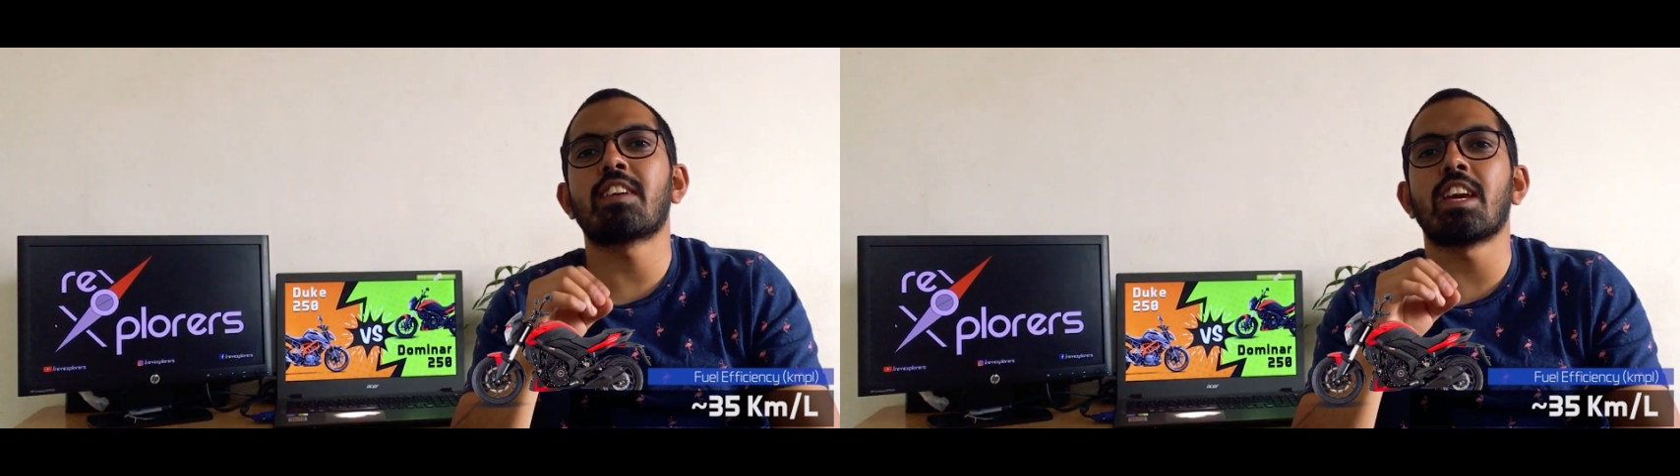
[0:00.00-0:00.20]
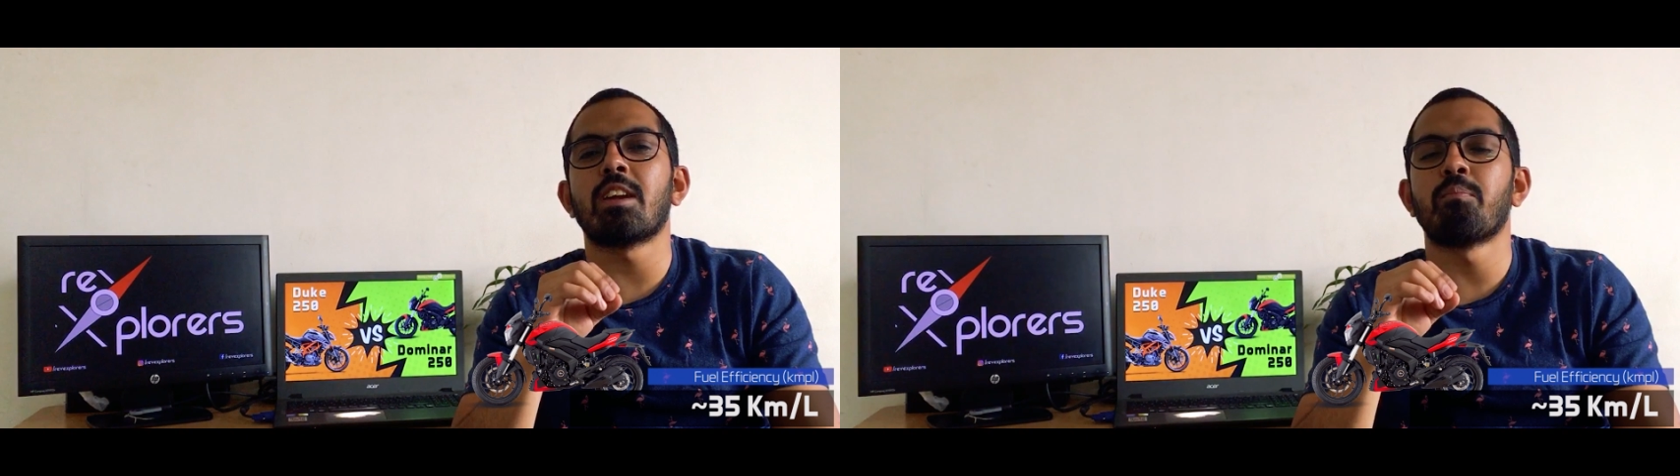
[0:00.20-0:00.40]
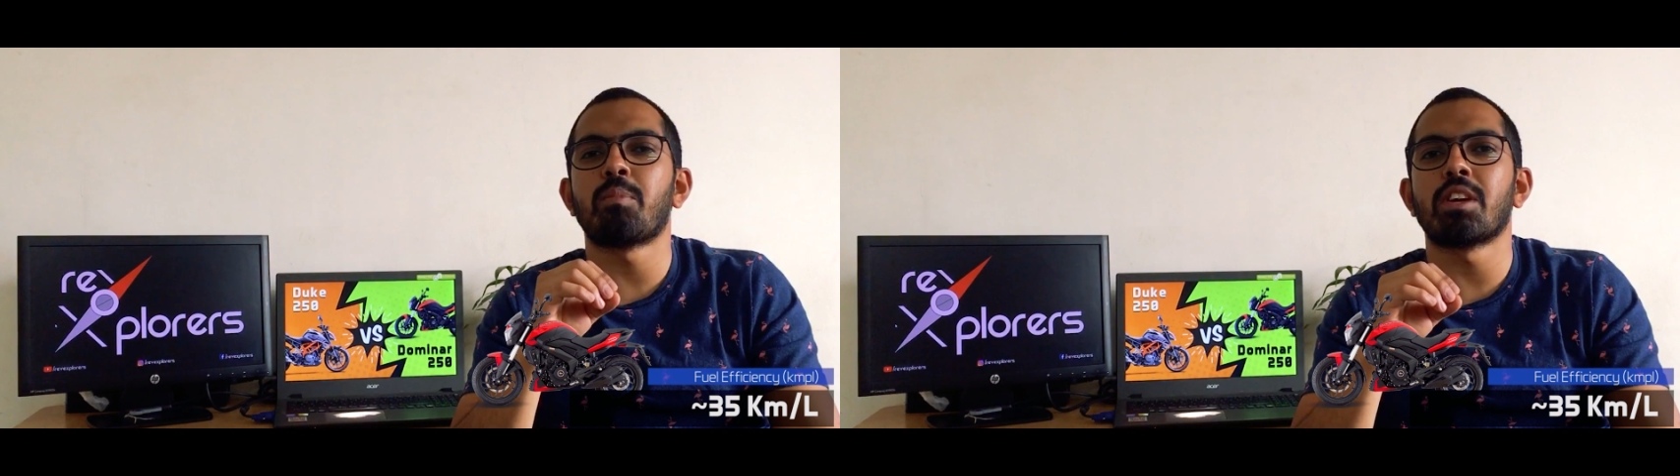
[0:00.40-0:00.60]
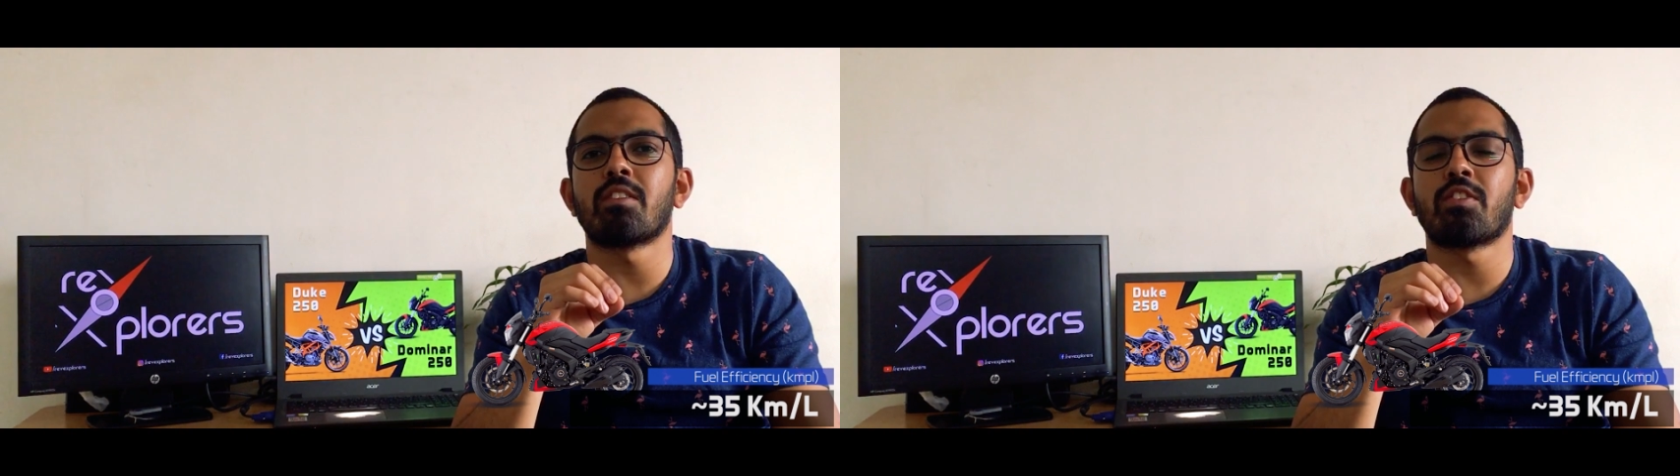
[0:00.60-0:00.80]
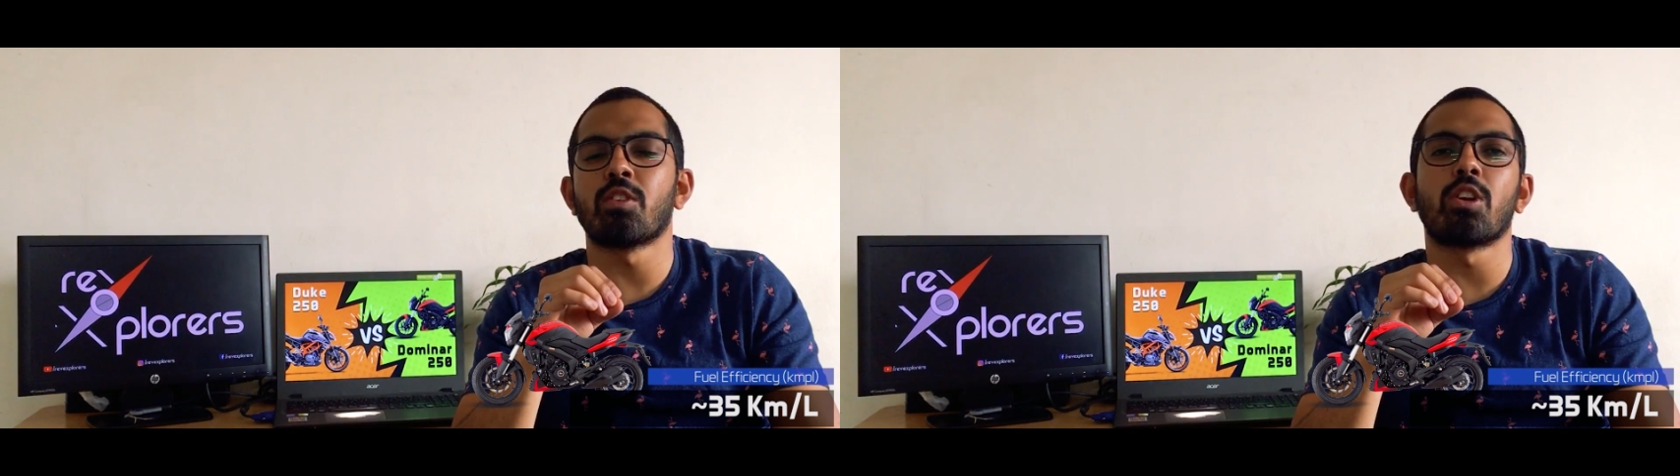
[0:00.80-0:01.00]
kmpl
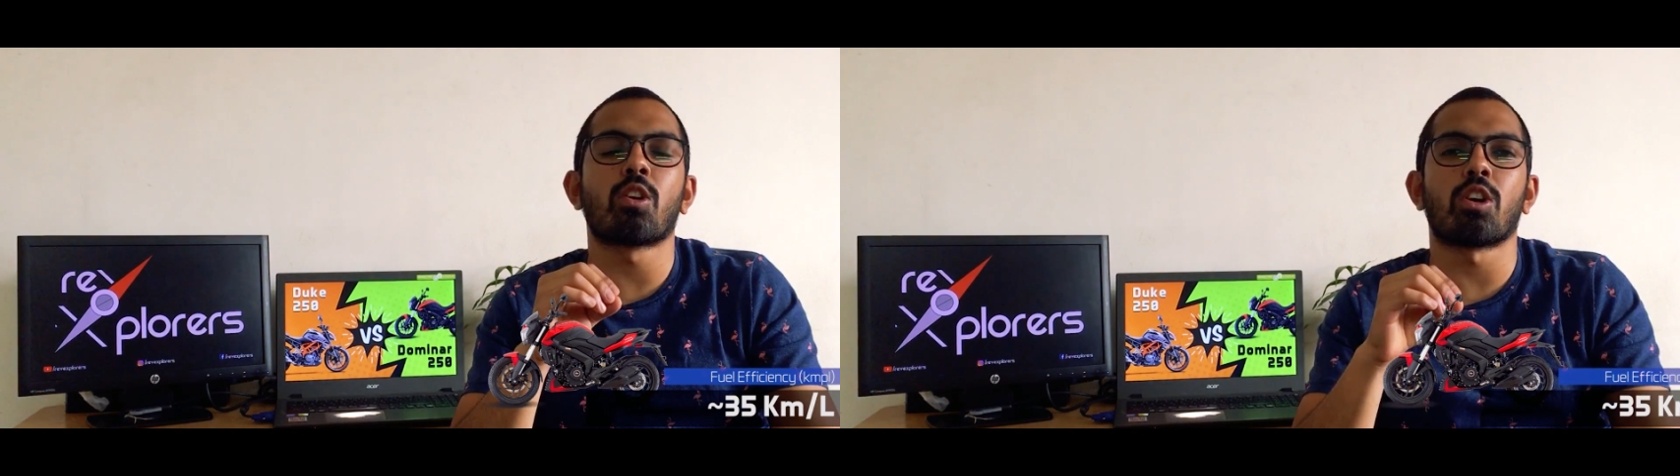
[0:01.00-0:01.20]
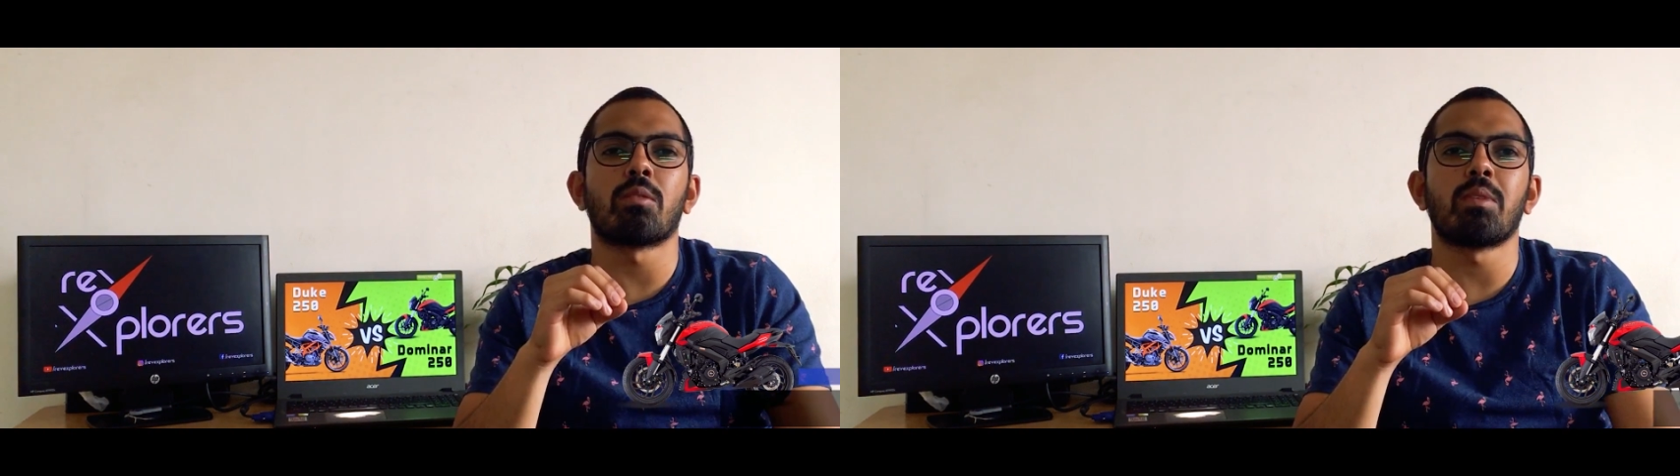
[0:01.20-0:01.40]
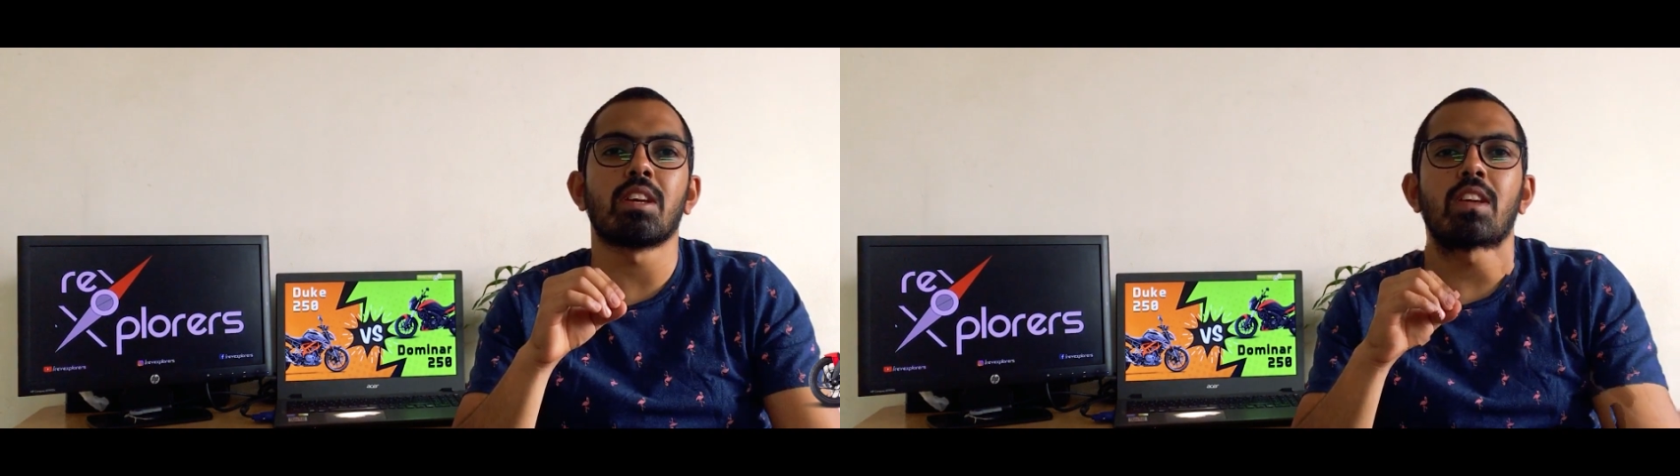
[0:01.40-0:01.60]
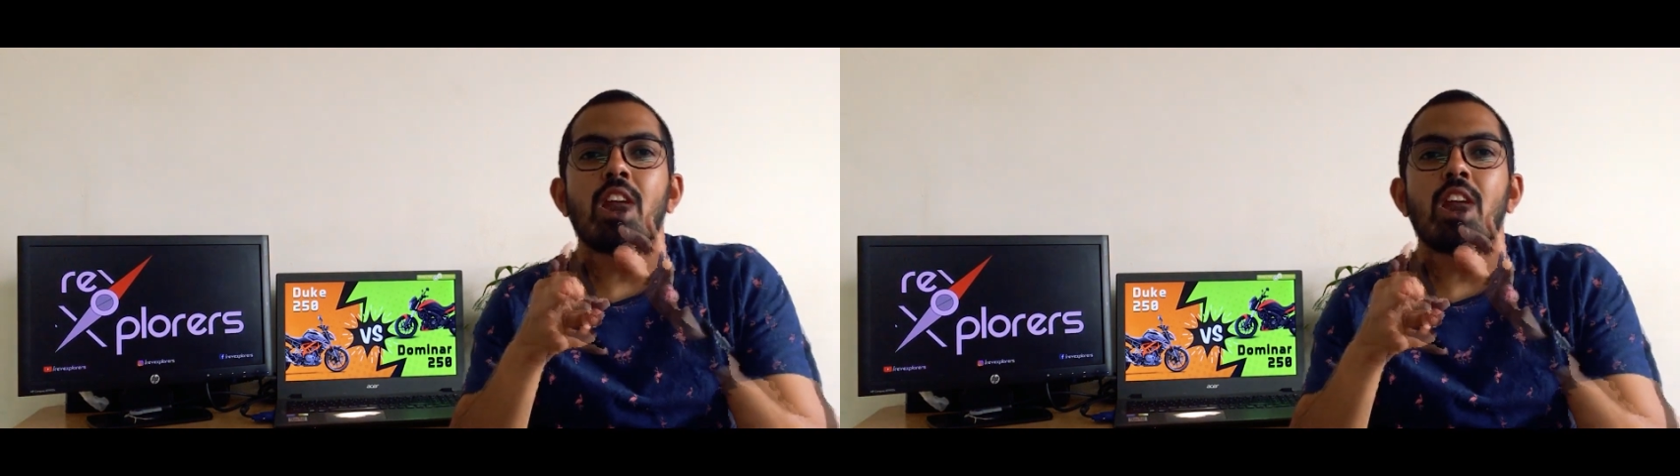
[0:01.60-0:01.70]
fuel economy.